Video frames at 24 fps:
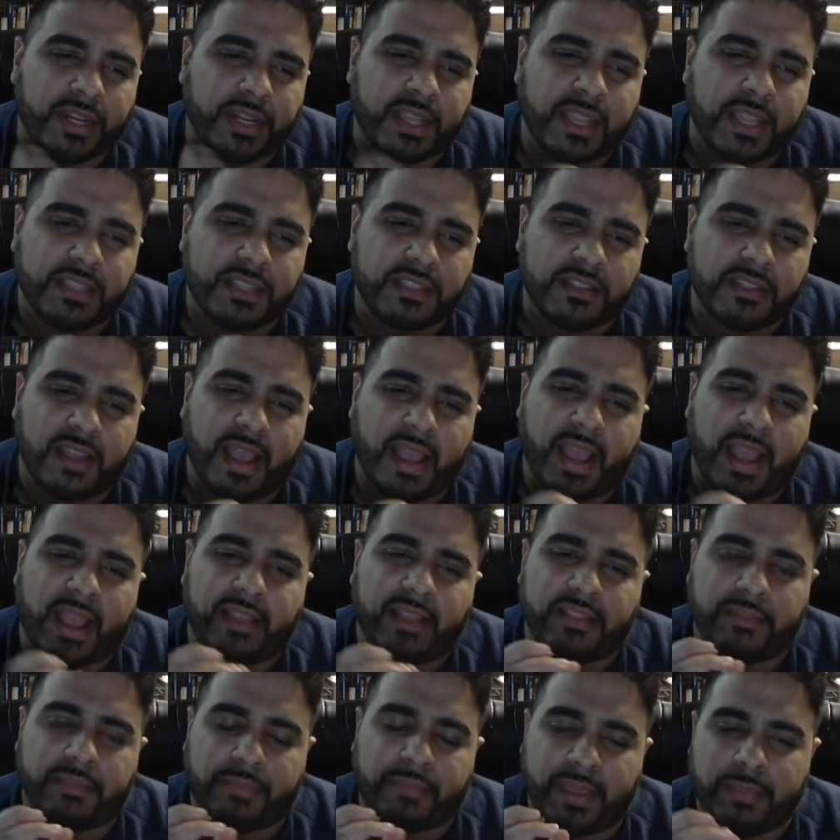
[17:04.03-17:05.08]
to get to
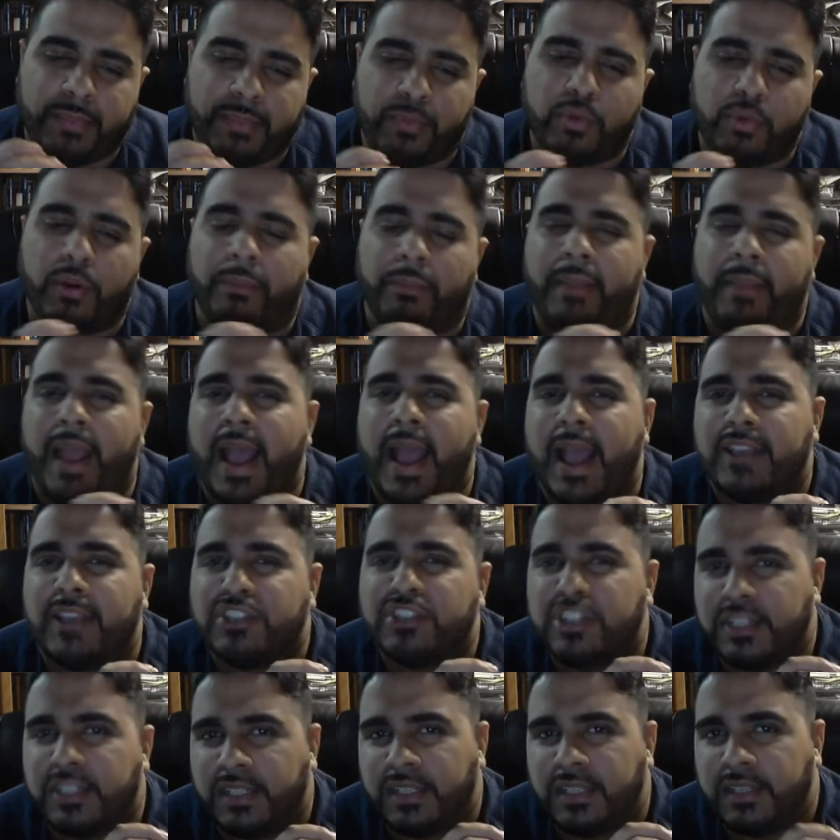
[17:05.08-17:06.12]
the people who are
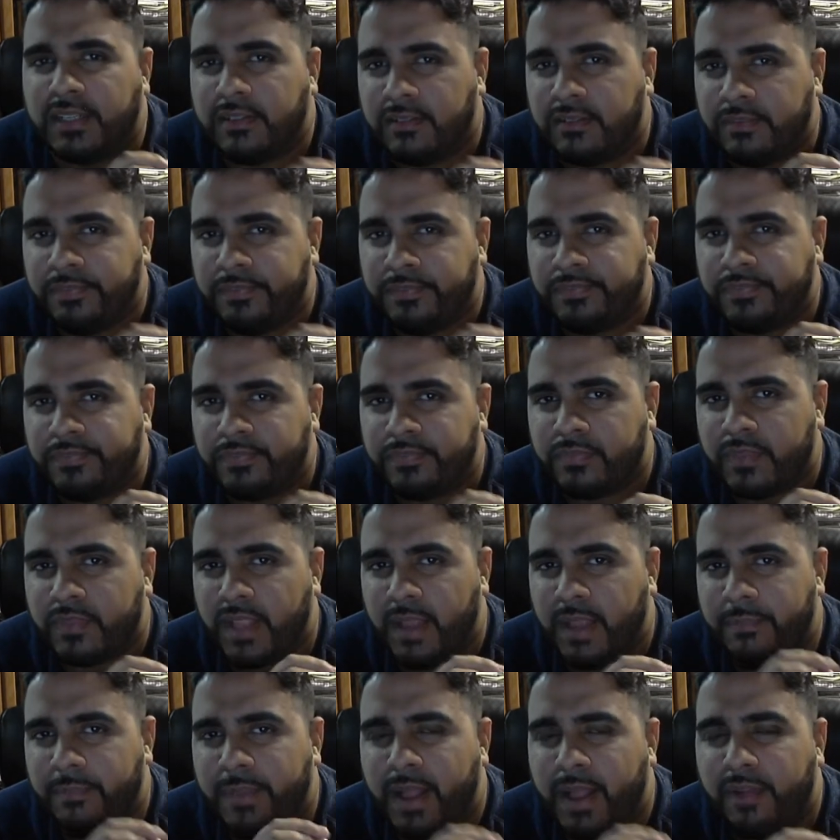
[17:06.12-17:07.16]
passionate
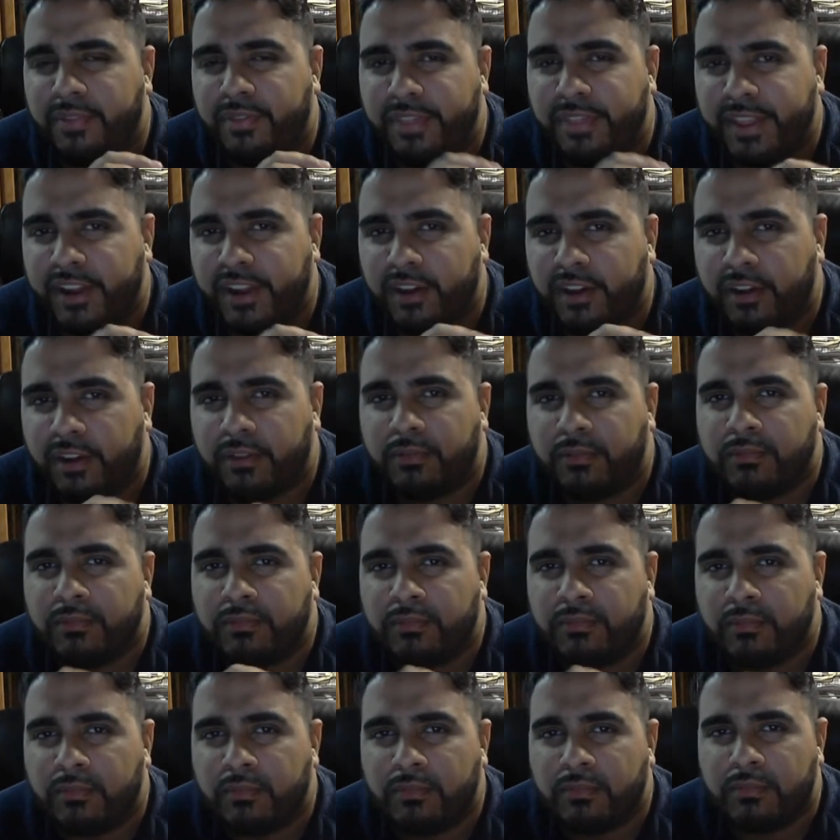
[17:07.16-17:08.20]
about their
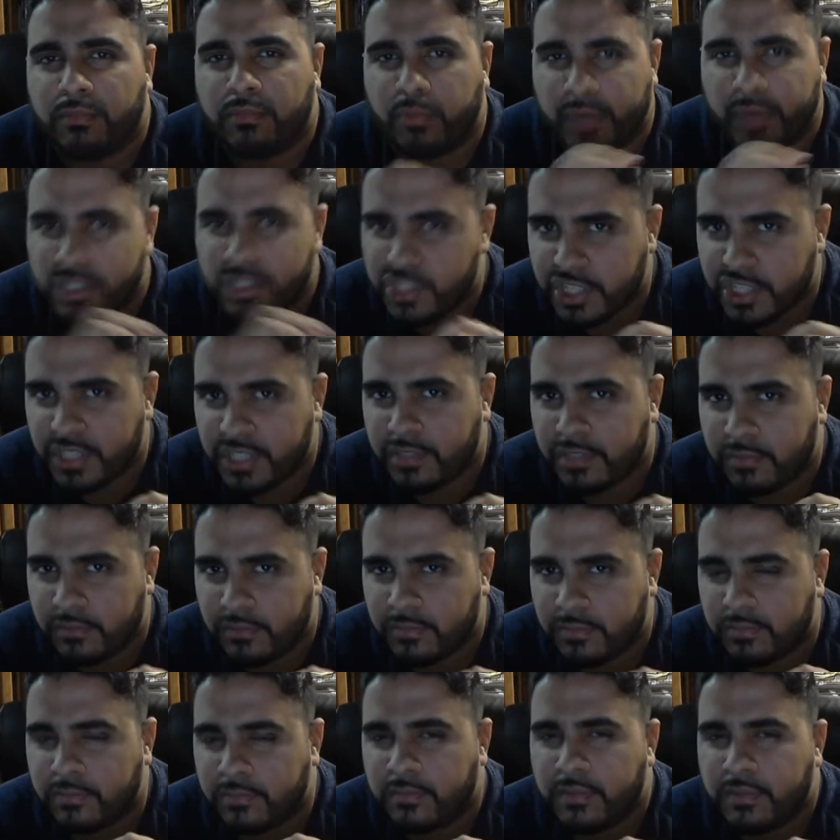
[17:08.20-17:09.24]
widget
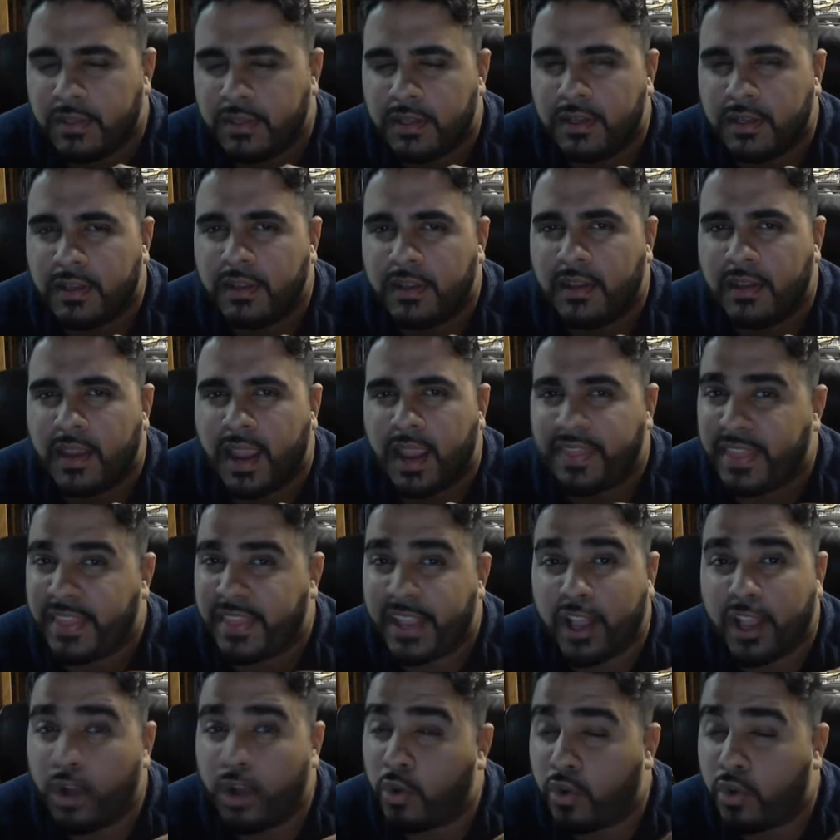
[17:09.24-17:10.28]
and they
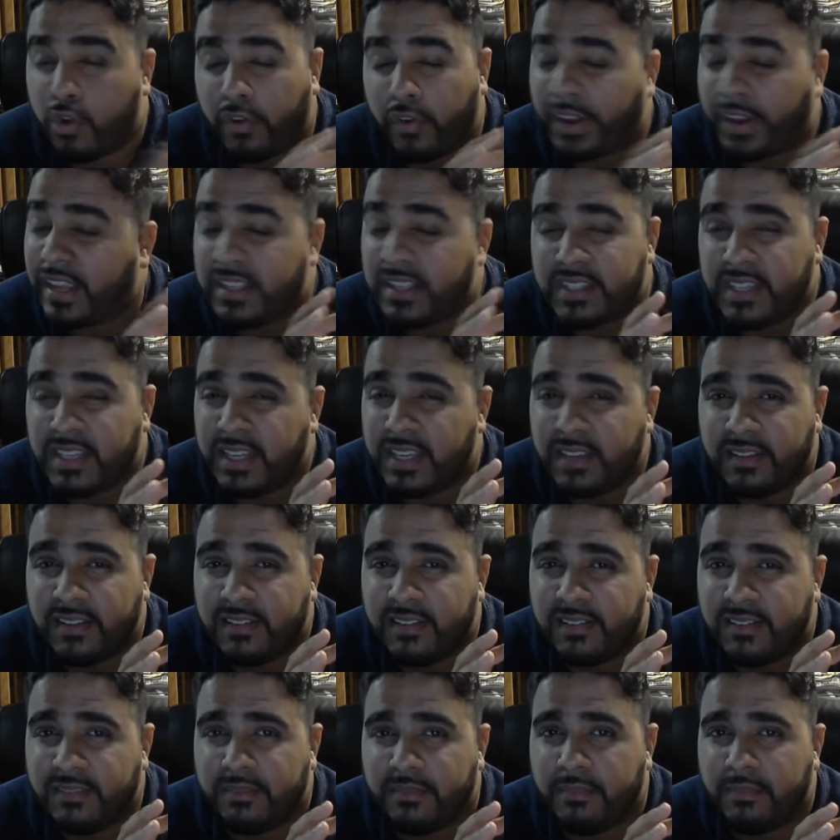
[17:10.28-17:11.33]
go crazy
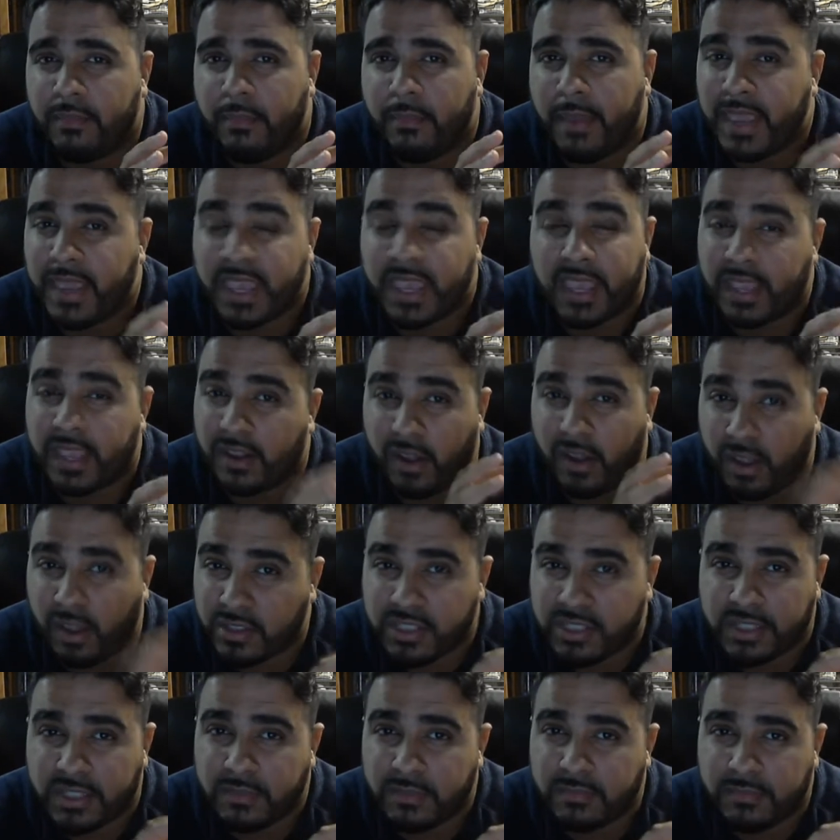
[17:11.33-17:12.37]
making it
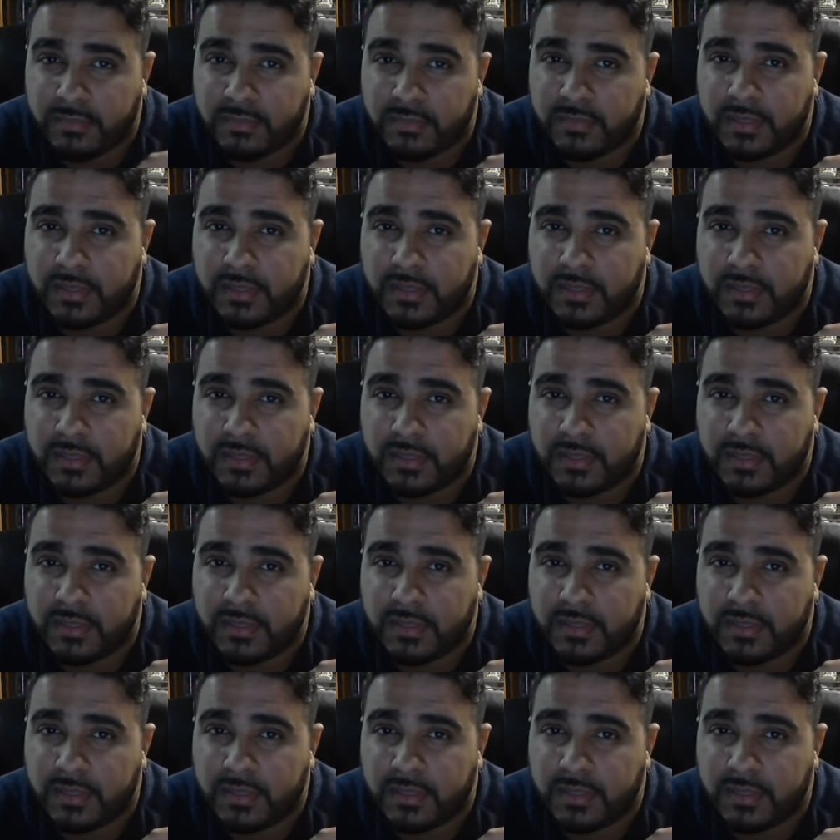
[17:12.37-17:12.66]
awesome,